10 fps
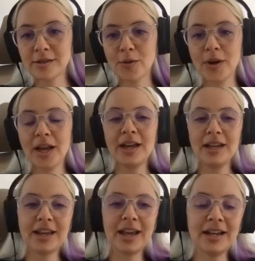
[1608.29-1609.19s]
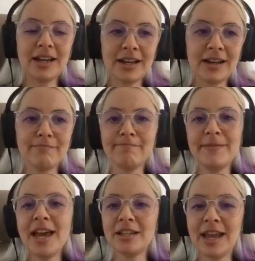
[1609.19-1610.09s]
So it kind of
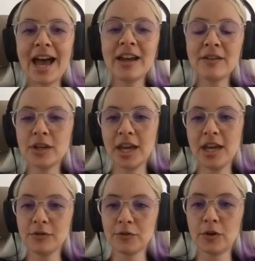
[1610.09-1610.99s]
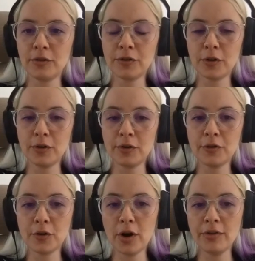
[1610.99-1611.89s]
yeah advocate for for
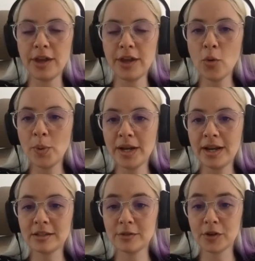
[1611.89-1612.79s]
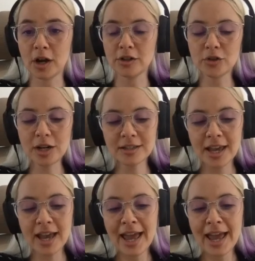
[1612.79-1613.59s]
for the openness of contracts.